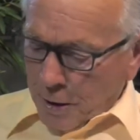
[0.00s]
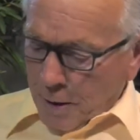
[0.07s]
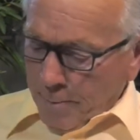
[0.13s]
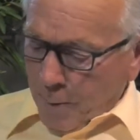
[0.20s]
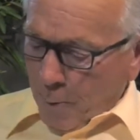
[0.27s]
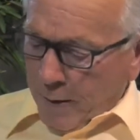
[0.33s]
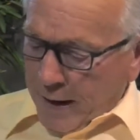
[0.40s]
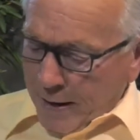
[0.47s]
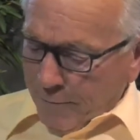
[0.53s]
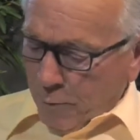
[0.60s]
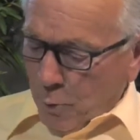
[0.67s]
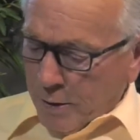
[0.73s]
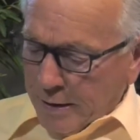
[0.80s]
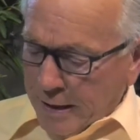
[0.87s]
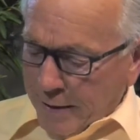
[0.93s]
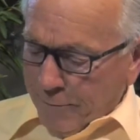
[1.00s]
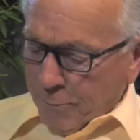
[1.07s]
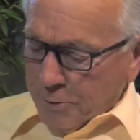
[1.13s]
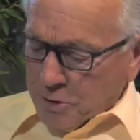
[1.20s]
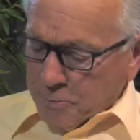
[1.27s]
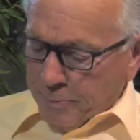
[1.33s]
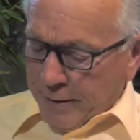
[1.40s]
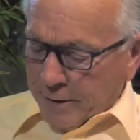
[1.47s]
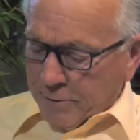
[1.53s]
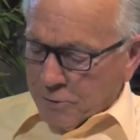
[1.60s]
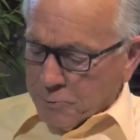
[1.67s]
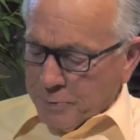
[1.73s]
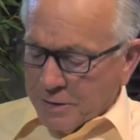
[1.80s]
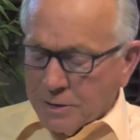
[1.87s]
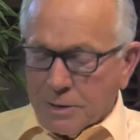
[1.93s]
but we have one in every respect who's
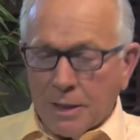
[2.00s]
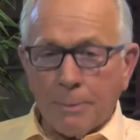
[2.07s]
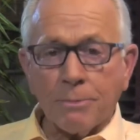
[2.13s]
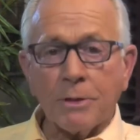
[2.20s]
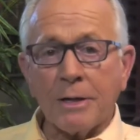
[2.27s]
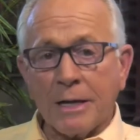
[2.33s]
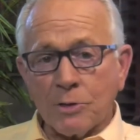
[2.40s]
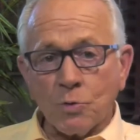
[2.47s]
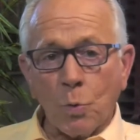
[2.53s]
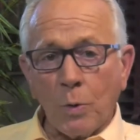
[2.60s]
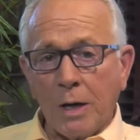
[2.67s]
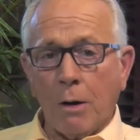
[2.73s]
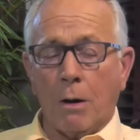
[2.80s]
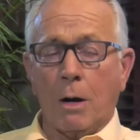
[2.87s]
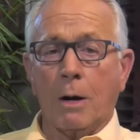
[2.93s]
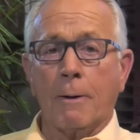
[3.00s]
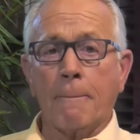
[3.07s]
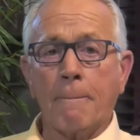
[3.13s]
been tempted as we are."